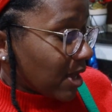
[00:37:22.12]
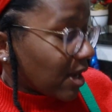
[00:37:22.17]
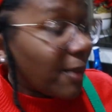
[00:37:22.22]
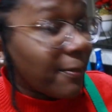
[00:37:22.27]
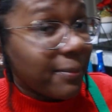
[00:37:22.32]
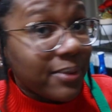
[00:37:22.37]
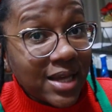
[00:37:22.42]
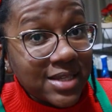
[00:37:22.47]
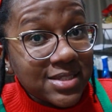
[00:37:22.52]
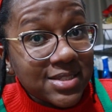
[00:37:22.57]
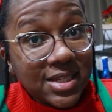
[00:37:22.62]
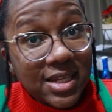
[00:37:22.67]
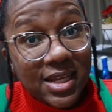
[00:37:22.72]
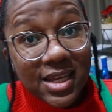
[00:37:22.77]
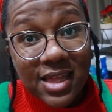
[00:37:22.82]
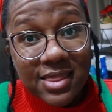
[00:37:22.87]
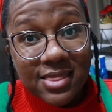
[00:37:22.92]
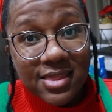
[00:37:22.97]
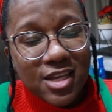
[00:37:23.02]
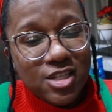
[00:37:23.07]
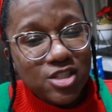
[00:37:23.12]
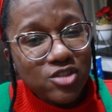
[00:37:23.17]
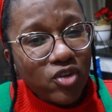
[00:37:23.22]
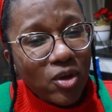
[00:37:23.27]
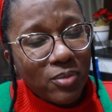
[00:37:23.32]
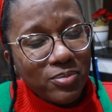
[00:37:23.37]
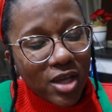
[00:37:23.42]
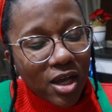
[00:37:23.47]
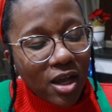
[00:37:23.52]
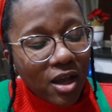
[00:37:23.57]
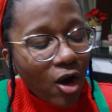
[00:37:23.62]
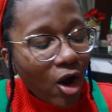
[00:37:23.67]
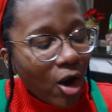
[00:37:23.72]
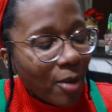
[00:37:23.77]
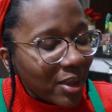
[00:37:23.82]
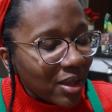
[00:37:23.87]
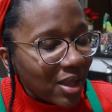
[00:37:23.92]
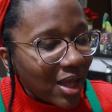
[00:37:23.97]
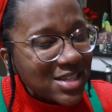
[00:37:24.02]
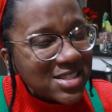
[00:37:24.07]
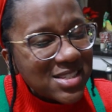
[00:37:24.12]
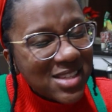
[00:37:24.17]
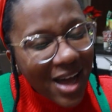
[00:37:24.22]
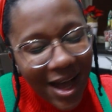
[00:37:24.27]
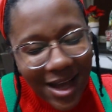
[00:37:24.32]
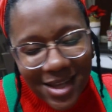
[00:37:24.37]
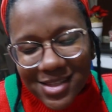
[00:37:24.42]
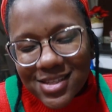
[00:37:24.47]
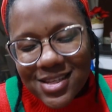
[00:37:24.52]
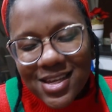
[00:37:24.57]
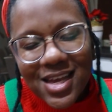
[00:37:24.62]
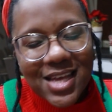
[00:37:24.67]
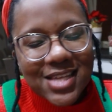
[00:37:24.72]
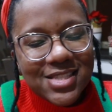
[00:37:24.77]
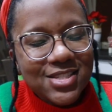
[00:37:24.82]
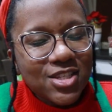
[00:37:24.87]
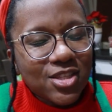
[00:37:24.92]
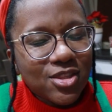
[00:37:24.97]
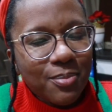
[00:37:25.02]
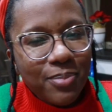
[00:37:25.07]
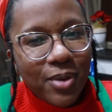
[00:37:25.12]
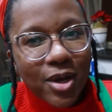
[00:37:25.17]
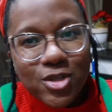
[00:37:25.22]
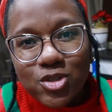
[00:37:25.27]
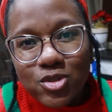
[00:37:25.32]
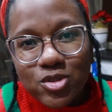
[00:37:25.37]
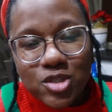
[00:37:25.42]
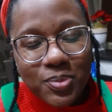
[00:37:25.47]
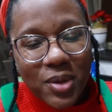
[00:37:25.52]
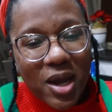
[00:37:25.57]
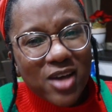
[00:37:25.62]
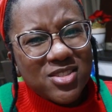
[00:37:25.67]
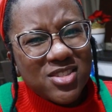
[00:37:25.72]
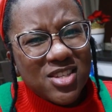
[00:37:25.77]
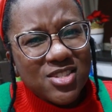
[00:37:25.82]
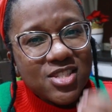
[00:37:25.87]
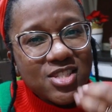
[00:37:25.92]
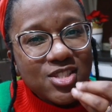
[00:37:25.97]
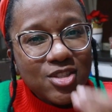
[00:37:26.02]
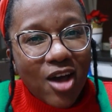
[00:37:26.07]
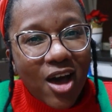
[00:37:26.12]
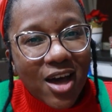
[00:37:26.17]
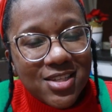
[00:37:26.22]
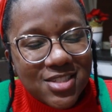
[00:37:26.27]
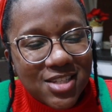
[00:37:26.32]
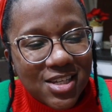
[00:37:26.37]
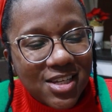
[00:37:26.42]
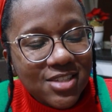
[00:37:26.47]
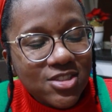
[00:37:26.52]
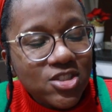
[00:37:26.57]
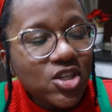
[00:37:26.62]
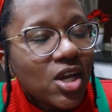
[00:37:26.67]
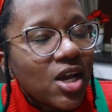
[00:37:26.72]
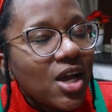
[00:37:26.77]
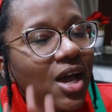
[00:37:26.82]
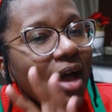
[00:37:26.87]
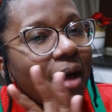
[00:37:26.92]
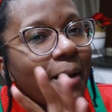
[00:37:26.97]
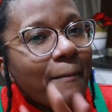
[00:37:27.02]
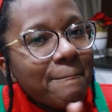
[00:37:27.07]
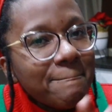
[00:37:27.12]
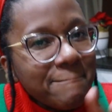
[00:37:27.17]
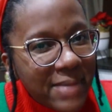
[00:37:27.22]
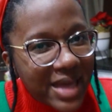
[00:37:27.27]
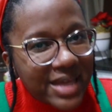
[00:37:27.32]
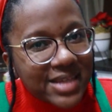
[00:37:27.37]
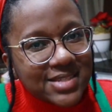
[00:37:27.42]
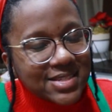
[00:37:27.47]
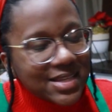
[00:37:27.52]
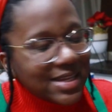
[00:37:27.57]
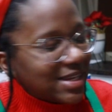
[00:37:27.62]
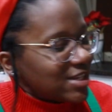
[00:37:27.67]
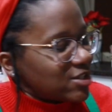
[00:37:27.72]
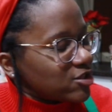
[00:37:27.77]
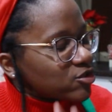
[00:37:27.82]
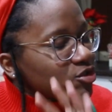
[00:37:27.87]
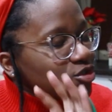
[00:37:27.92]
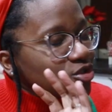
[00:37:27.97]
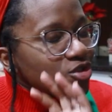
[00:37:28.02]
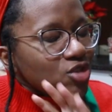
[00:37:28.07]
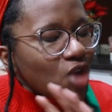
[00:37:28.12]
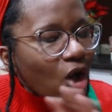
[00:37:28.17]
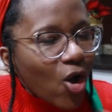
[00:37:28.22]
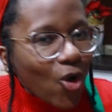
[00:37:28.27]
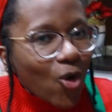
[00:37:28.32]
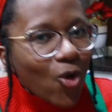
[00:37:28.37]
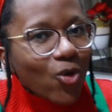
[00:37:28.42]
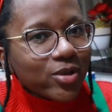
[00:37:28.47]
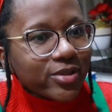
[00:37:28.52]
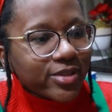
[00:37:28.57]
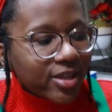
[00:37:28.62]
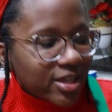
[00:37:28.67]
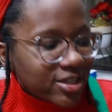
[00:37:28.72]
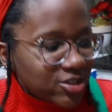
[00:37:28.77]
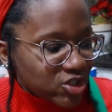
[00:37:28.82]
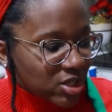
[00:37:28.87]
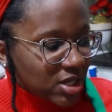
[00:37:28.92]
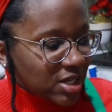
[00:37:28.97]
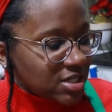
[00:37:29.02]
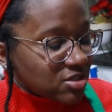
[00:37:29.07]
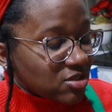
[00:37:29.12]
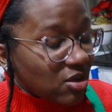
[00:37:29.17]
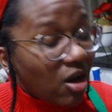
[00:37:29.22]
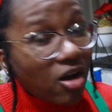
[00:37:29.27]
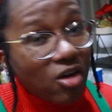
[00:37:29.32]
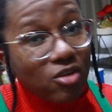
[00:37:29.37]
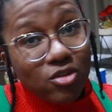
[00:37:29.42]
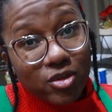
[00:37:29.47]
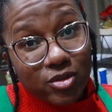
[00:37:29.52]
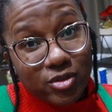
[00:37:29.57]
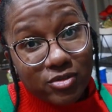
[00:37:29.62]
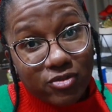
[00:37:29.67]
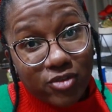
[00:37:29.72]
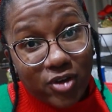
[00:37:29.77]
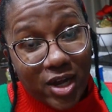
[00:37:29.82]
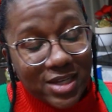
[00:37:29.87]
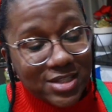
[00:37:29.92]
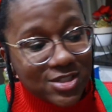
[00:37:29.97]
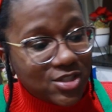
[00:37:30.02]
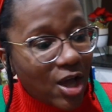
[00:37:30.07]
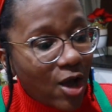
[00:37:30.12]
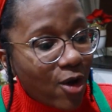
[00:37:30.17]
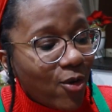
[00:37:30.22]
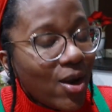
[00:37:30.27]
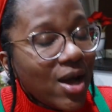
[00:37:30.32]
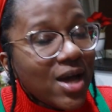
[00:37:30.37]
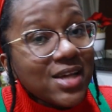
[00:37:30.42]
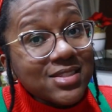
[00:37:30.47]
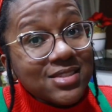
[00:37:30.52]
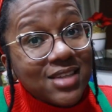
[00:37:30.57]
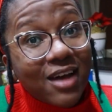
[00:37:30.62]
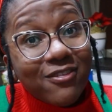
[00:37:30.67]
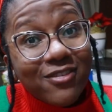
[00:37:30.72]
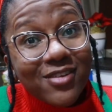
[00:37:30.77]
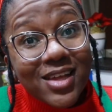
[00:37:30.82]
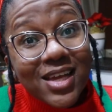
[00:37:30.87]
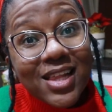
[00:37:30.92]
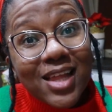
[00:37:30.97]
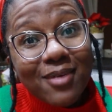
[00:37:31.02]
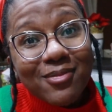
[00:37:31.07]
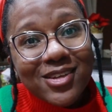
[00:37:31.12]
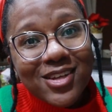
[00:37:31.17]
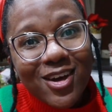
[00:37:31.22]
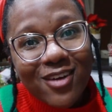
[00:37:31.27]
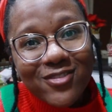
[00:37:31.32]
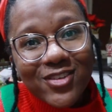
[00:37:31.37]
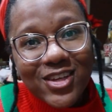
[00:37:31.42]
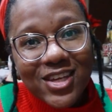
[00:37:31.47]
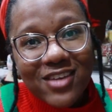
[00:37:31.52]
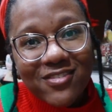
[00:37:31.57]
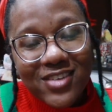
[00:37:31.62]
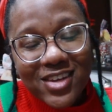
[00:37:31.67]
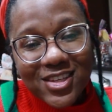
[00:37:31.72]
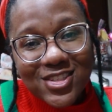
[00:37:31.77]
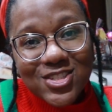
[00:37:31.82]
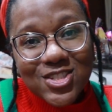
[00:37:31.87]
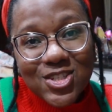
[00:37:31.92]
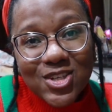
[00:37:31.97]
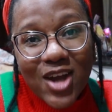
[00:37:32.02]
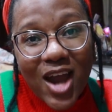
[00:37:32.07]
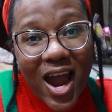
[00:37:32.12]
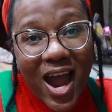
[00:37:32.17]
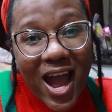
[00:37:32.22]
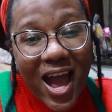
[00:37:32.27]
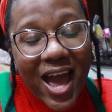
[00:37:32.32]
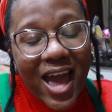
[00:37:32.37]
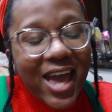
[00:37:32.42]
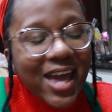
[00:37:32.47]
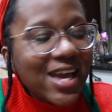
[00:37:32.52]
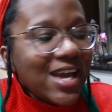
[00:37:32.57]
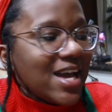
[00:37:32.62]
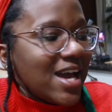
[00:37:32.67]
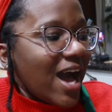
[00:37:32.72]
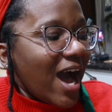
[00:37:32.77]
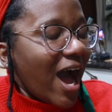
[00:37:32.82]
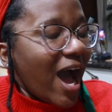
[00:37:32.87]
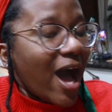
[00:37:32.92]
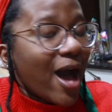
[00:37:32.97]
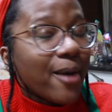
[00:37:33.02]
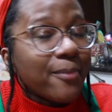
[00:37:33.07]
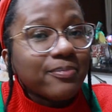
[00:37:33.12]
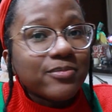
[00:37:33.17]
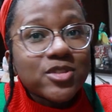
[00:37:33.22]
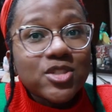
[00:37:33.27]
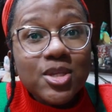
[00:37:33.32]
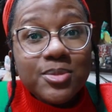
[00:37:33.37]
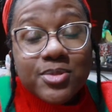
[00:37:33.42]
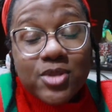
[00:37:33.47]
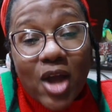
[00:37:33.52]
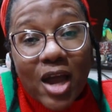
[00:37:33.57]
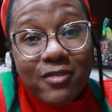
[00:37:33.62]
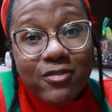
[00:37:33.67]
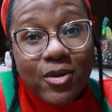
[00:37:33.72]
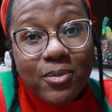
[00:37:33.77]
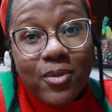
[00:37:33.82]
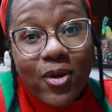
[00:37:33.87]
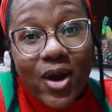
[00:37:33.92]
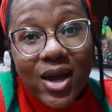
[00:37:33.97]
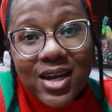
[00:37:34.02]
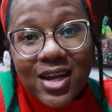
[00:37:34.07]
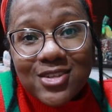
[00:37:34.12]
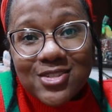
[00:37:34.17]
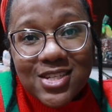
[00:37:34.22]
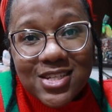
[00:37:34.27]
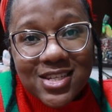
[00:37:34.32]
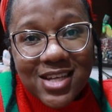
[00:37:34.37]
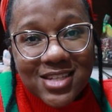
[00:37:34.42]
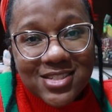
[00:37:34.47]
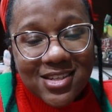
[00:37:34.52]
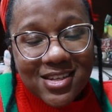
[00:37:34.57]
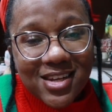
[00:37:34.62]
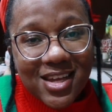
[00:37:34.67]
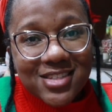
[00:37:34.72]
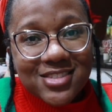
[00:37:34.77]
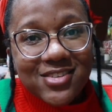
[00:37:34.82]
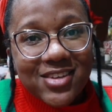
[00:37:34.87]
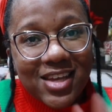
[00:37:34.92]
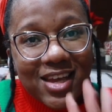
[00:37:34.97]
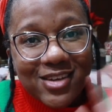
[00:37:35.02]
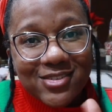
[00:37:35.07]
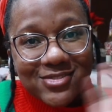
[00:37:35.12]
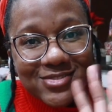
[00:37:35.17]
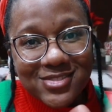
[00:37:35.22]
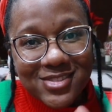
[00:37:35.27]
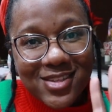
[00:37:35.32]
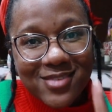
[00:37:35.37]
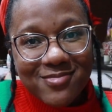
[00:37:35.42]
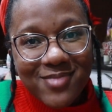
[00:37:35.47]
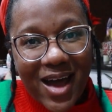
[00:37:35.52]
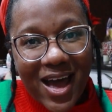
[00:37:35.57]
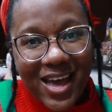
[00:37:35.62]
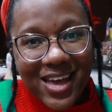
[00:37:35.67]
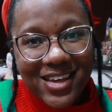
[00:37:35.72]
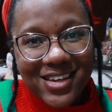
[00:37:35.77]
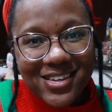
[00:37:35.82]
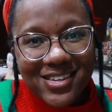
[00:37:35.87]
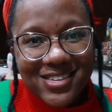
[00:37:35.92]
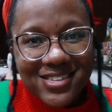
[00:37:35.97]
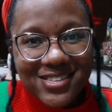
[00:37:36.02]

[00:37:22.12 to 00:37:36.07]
complexity in this, from the caramelized onions to the Brussels sprouts. The sausage makes it. It is so delicious. It's all gluten-free. So definitely let me know if you give it a try. Subscribe for more, and I'll see you guys in the next video. Bye.